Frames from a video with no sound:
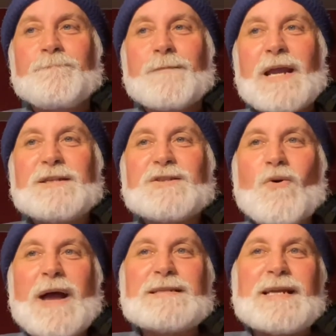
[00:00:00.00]
and
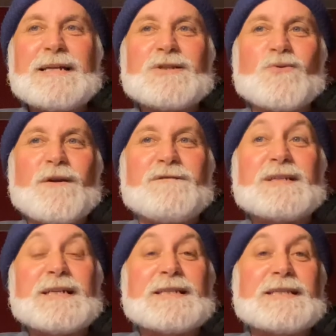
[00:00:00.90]
so, as a sort of
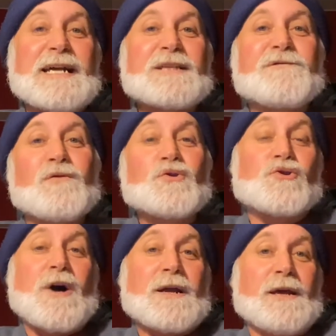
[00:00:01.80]
successful
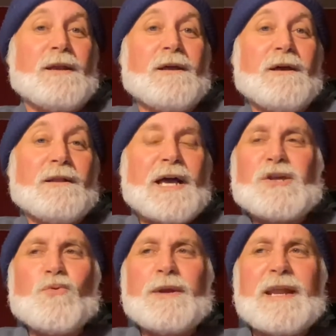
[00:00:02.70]
truckin, like
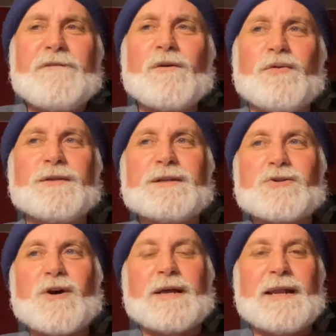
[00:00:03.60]
you would never put this
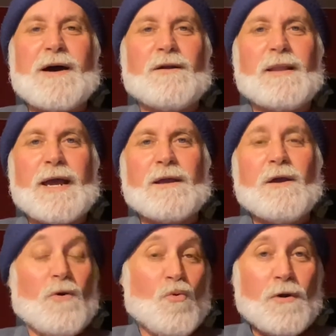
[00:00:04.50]
truckin out on like
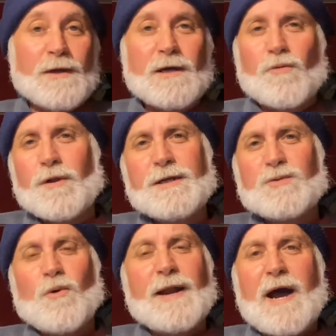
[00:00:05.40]
we're only going to release
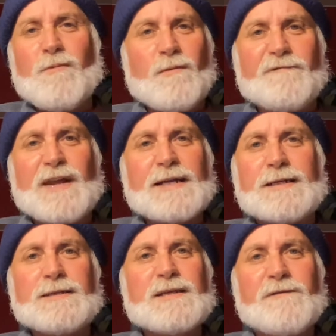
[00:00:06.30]
one album of
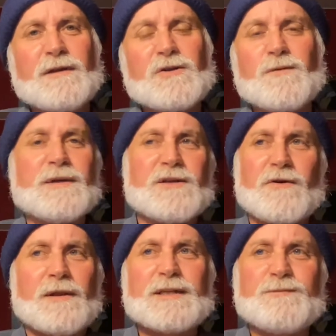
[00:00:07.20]
1972
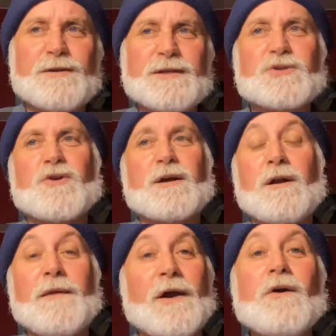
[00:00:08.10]
material. Let's put this truckin
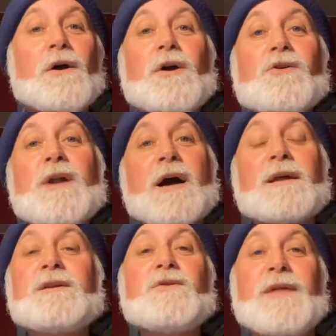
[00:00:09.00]
on there. You're not
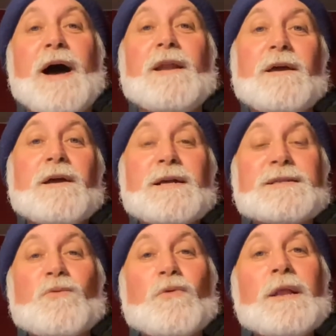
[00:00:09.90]
going to do that because
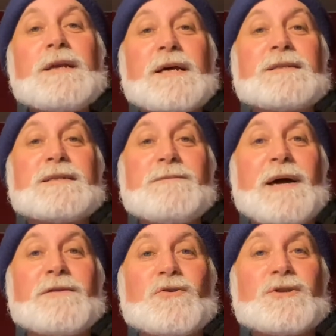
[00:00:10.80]
it really does seem
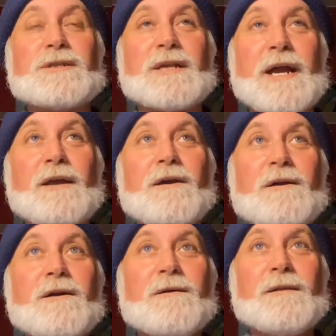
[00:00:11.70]
like they're just like
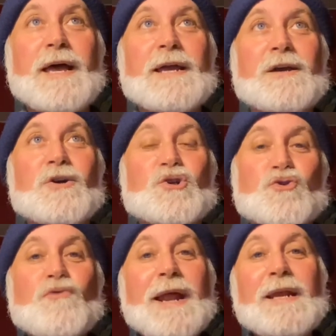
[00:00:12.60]
like
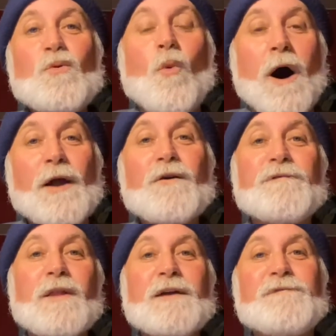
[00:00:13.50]
treading water
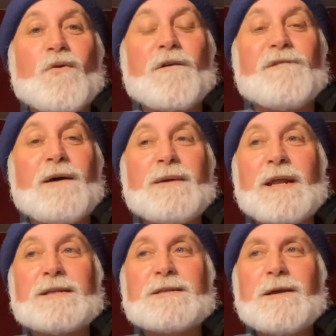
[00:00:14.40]
for like four or five
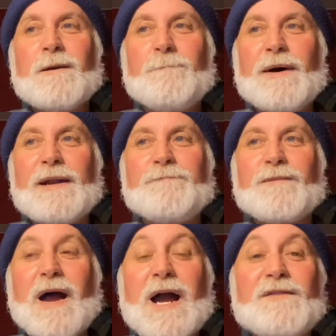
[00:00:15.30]
minutes. But
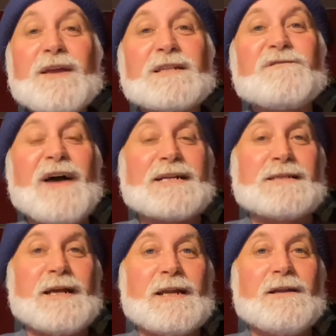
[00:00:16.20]
I think it's
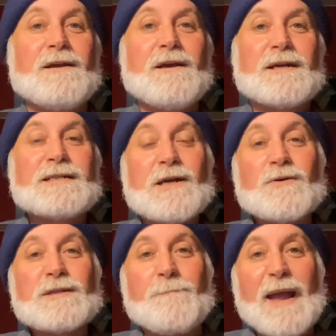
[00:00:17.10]
fascinating because here
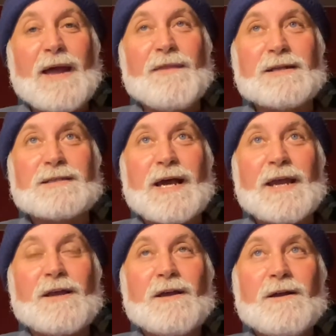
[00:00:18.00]
is a band that's
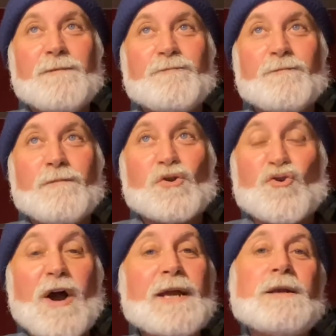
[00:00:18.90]
like
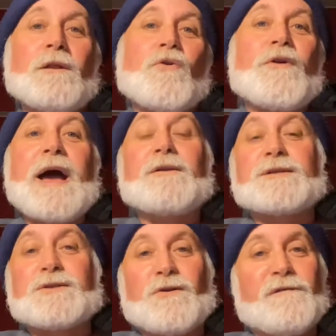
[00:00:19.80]
trying to learn how to
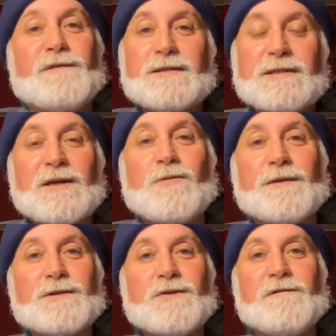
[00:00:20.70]
surf. Let's stick with
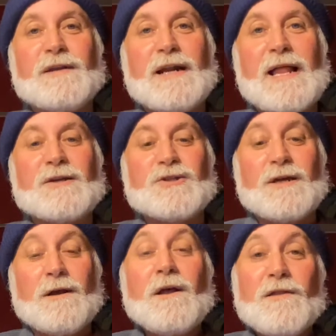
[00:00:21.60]
the surfing analogy.
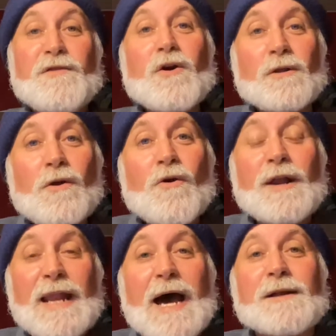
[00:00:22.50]
They're
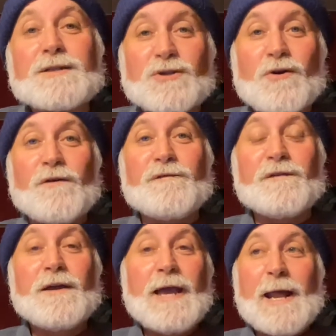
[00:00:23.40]
learning how to surf.
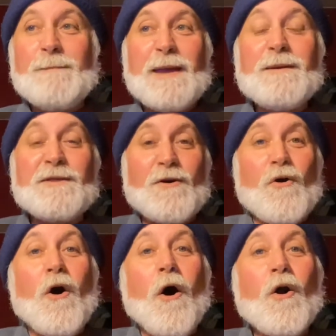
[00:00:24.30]
And maybe
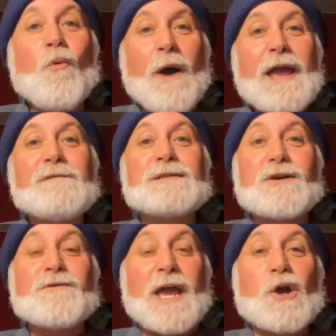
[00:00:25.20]
there are waves
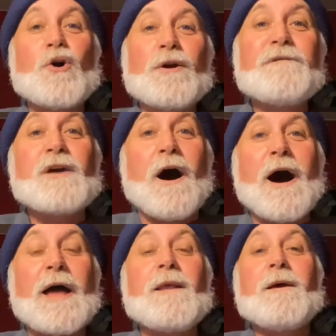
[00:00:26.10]
here they could have
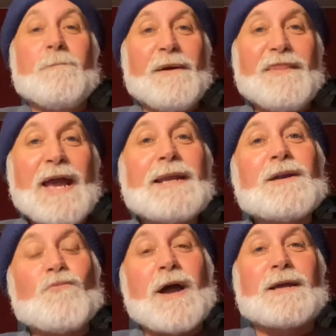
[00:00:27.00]
caught, but they
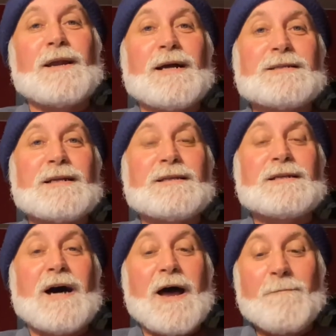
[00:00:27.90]
didn't recognize it at the
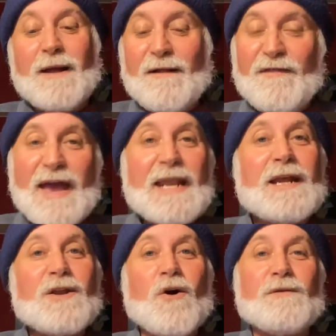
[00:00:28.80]
time. They
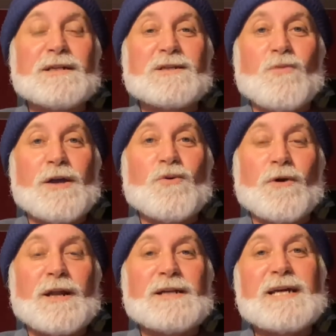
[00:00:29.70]
didn't know this is what you were
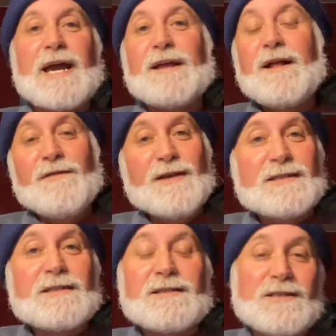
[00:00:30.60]
going to take. This
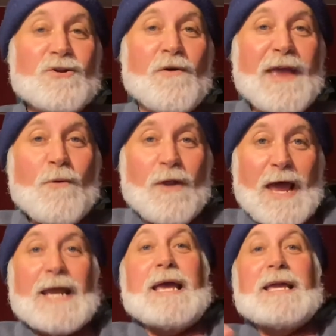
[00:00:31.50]
is, you know, they were
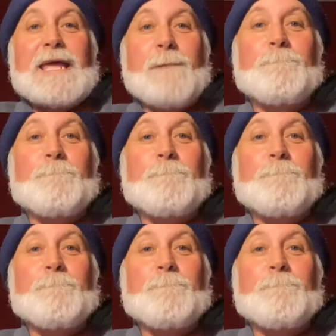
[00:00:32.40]
like kept